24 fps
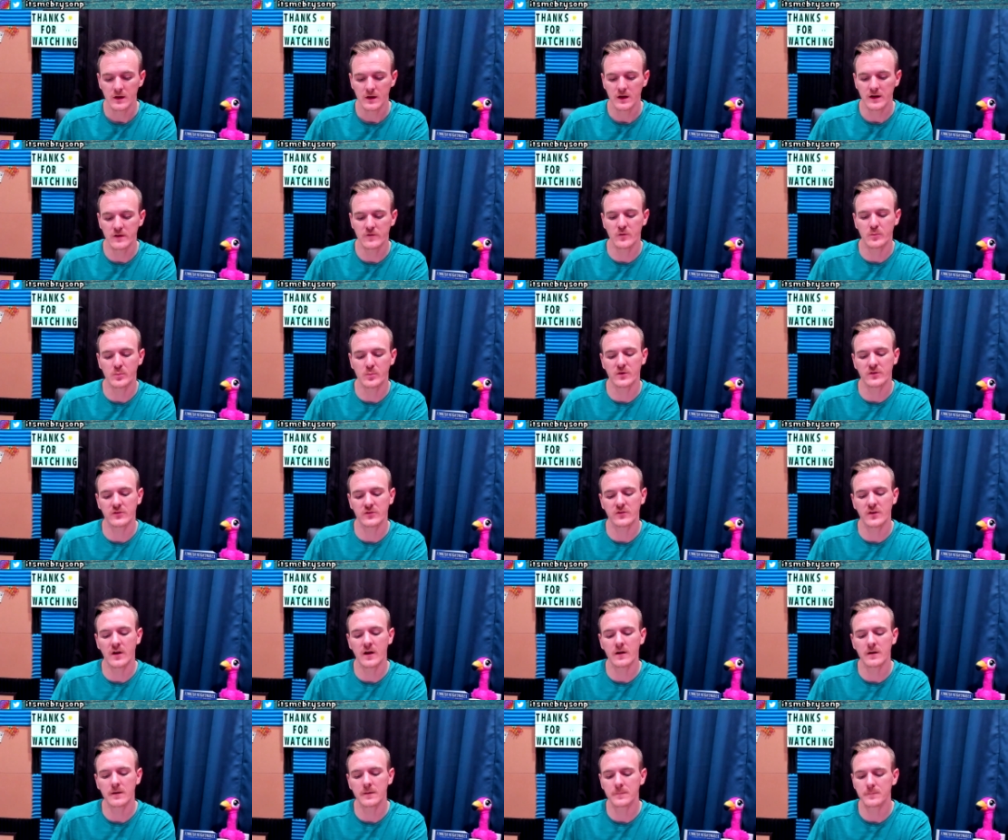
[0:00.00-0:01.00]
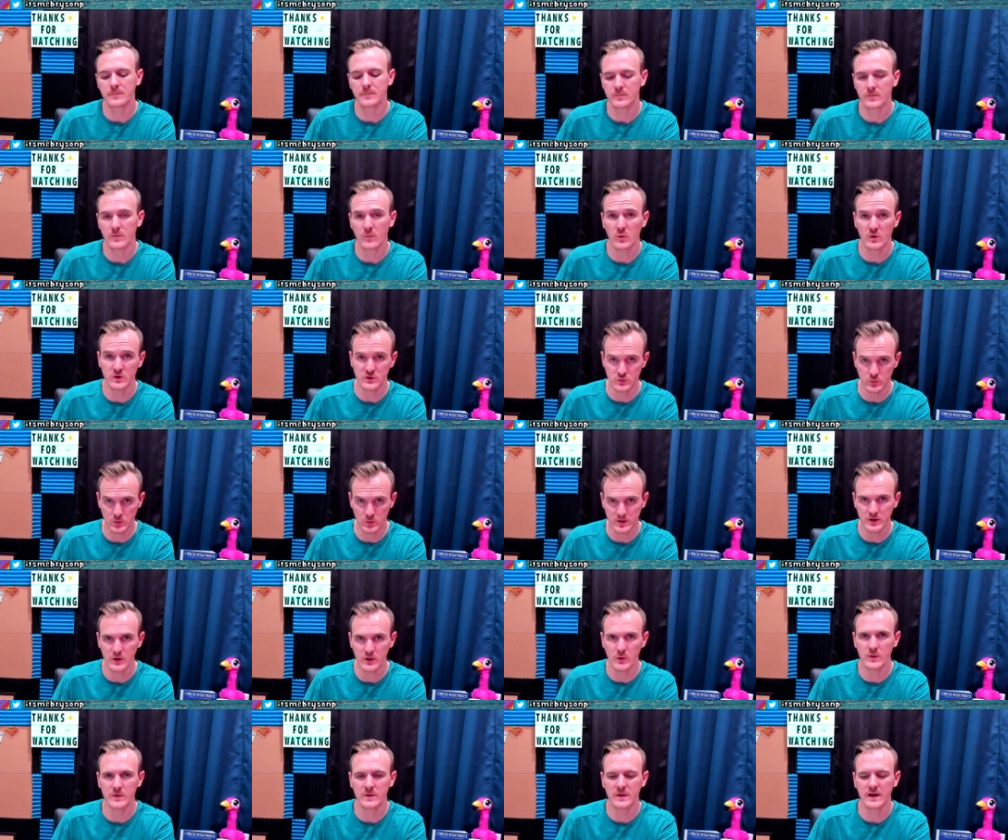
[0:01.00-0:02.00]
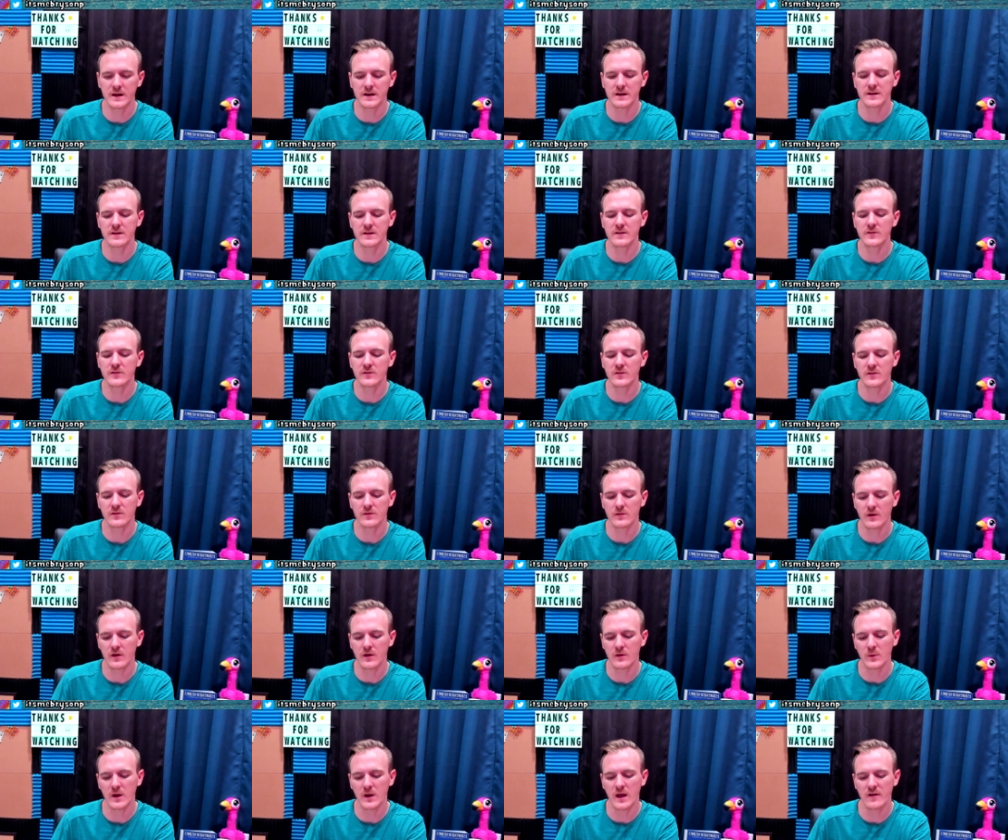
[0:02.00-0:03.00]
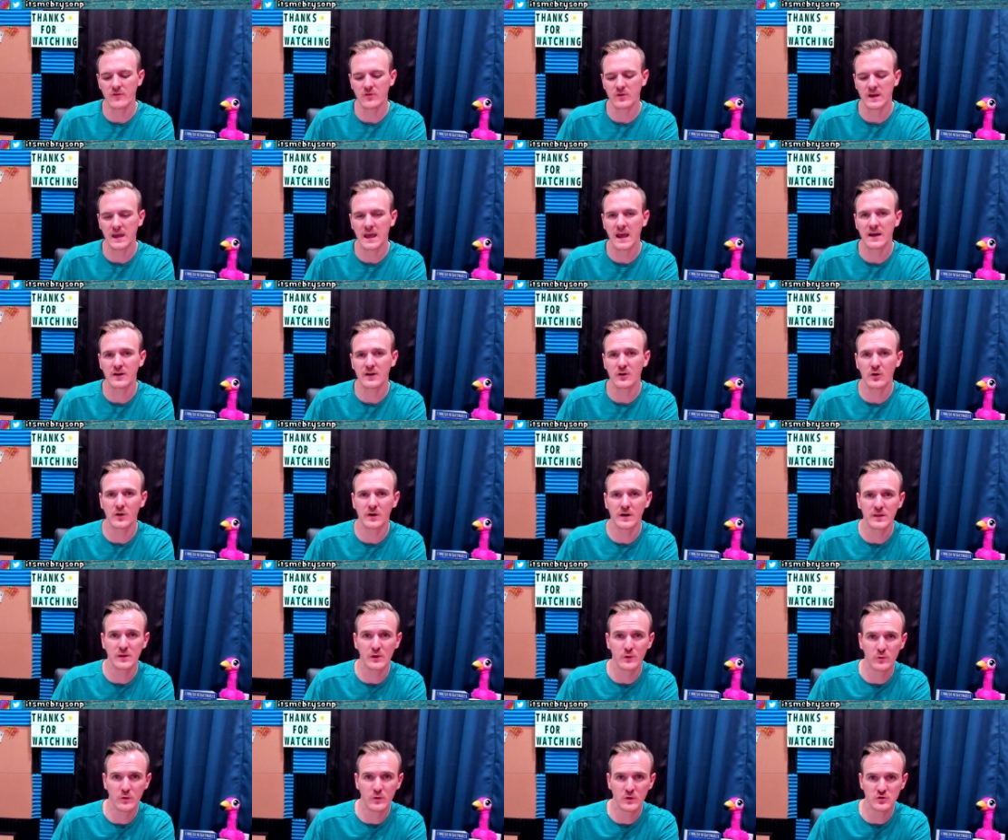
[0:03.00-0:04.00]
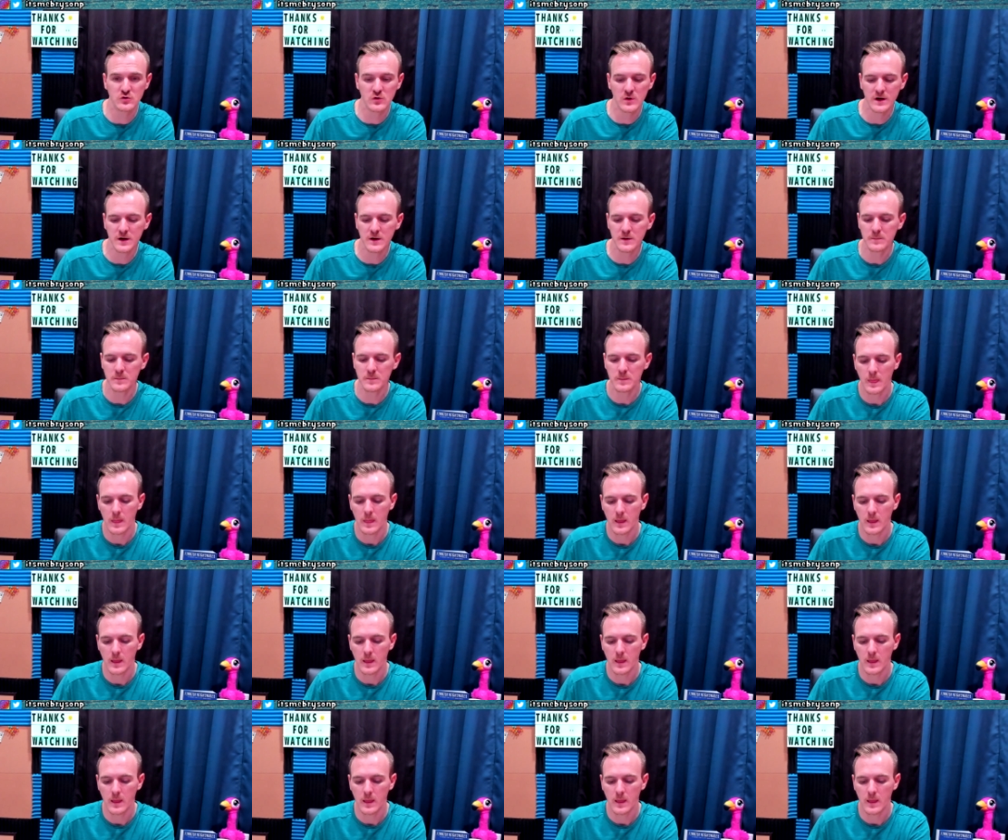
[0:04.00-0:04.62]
Svolvepastai, which we know what that is, and we have a can already in the refrigerator,